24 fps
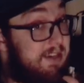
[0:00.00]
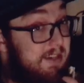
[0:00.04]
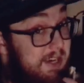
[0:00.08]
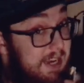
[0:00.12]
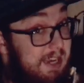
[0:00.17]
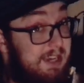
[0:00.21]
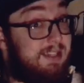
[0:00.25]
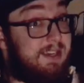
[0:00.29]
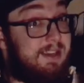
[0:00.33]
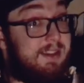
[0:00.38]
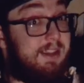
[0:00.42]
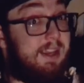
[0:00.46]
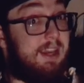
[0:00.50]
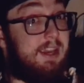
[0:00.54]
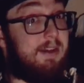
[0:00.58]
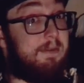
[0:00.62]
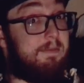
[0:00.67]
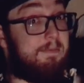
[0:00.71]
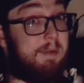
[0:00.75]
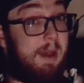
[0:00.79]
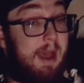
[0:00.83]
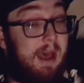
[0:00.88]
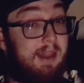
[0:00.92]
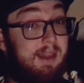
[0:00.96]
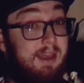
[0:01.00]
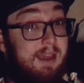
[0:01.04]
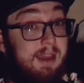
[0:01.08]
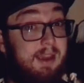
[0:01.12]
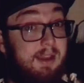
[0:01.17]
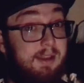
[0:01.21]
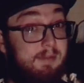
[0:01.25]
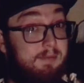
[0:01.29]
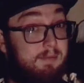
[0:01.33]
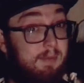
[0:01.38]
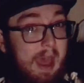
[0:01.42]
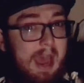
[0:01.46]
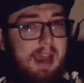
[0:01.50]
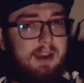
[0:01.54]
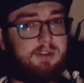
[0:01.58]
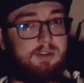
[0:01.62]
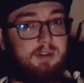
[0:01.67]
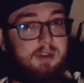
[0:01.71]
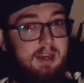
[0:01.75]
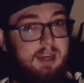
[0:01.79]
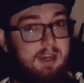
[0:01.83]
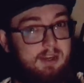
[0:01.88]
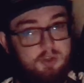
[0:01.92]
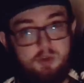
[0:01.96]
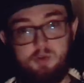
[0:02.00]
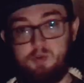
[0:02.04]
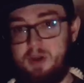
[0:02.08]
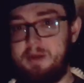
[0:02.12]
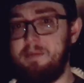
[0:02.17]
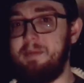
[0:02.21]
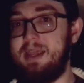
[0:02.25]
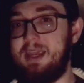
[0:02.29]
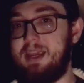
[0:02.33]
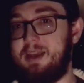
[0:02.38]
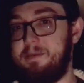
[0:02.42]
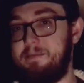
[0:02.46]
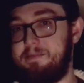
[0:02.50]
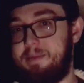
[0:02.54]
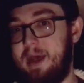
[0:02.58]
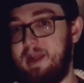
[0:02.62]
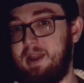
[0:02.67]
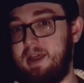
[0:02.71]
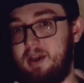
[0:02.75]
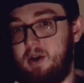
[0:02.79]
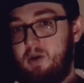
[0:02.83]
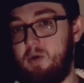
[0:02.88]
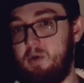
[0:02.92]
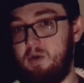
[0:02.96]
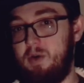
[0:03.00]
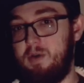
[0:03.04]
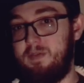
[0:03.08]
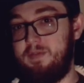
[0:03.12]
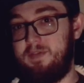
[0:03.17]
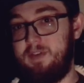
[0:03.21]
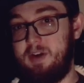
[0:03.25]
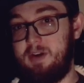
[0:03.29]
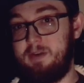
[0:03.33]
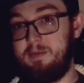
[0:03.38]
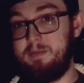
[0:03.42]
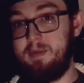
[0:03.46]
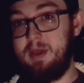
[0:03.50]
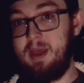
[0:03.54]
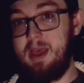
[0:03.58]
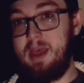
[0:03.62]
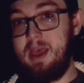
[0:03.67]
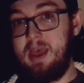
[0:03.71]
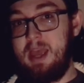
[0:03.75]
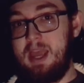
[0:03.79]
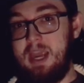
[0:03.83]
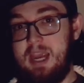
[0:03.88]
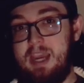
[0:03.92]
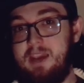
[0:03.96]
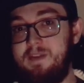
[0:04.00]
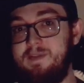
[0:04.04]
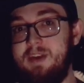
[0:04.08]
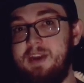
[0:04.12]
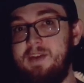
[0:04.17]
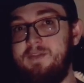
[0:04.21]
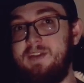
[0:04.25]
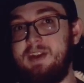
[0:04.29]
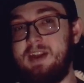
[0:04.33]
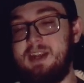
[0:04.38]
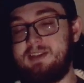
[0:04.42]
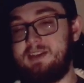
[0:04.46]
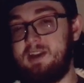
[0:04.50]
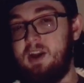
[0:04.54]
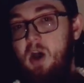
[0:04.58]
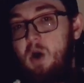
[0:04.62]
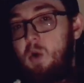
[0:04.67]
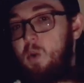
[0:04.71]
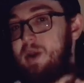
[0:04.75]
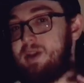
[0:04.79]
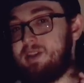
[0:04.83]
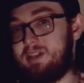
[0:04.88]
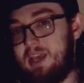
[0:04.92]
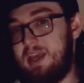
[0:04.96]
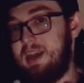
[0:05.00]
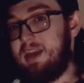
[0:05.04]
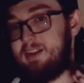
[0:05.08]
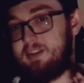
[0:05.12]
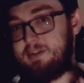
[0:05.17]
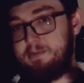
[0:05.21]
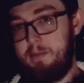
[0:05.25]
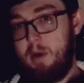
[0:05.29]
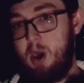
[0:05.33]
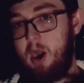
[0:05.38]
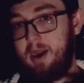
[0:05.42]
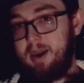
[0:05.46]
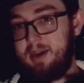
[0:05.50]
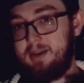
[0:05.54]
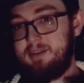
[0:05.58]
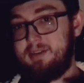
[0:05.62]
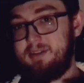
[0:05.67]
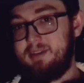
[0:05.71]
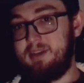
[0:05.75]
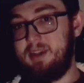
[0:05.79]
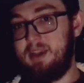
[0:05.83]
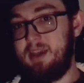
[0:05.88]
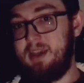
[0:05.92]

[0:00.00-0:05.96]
decently compelling, actually extremely compelling horror film, even if it doesn't always hit its marks.